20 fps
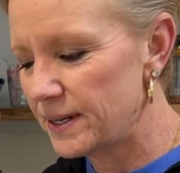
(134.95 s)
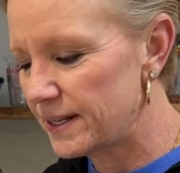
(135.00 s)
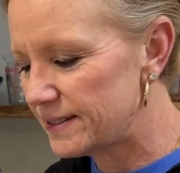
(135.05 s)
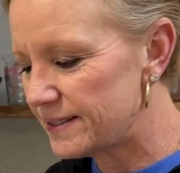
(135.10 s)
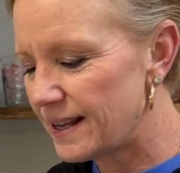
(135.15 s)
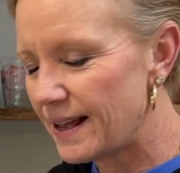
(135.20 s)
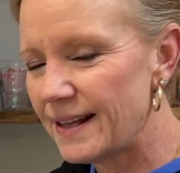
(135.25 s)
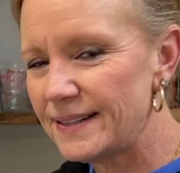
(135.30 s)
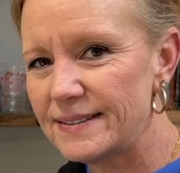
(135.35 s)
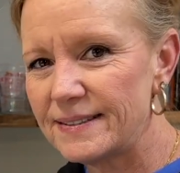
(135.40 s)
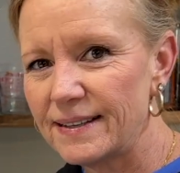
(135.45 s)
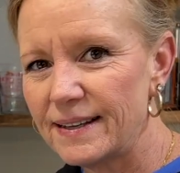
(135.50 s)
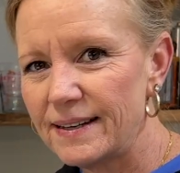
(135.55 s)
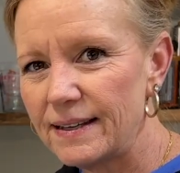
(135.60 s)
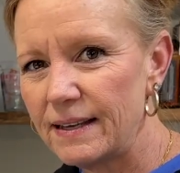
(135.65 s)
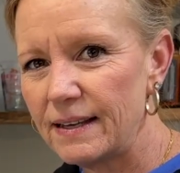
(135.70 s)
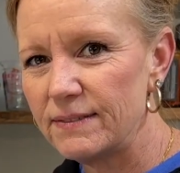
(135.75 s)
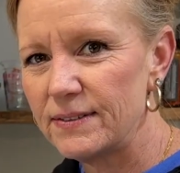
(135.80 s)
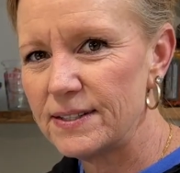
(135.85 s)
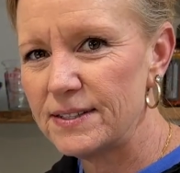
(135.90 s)
because that's going
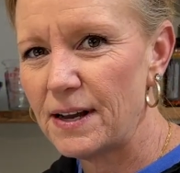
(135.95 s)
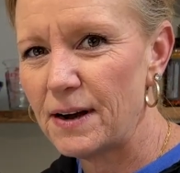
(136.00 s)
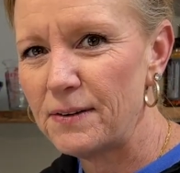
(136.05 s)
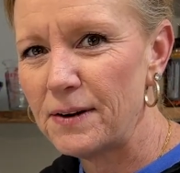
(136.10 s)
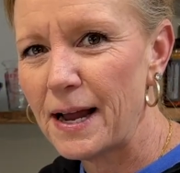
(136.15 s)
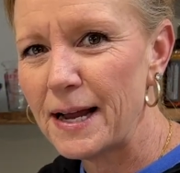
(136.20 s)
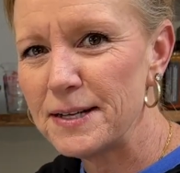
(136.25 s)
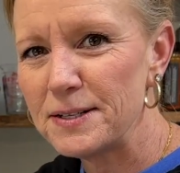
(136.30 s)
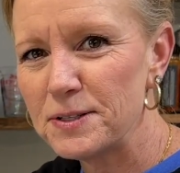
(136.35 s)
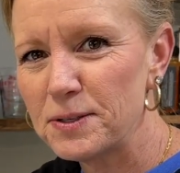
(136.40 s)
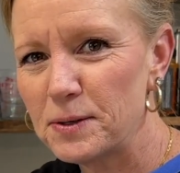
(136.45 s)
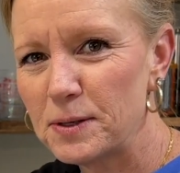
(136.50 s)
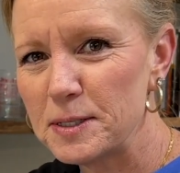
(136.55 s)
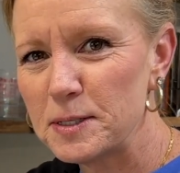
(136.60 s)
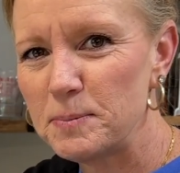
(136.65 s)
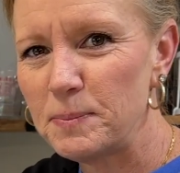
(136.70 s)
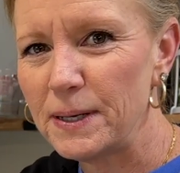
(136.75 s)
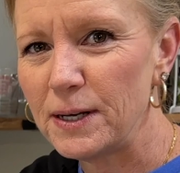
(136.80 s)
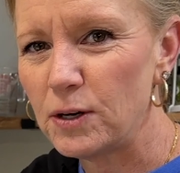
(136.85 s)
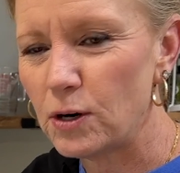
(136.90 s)
to give us our nice
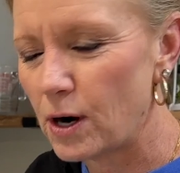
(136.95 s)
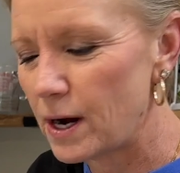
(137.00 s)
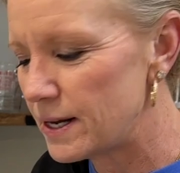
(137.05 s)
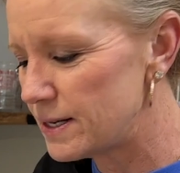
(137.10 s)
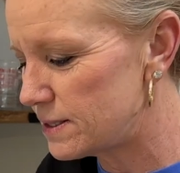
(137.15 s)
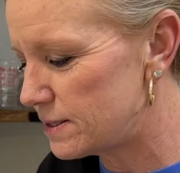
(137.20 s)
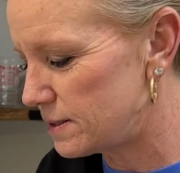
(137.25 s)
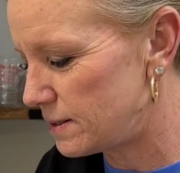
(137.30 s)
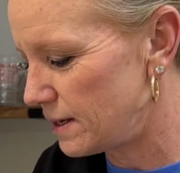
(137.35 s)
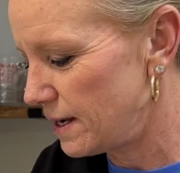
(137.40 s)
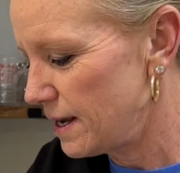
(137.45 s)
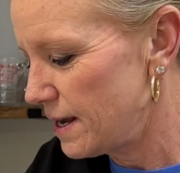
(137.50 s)
crispy crust.